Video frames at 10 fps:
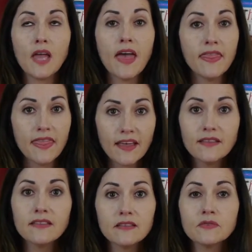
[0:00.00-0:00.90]
And
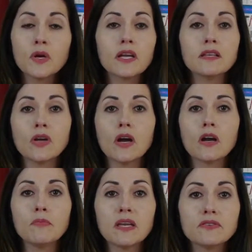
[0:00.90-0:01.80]
this is where it gets
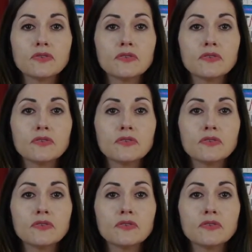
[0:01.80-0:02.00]
hard, because you're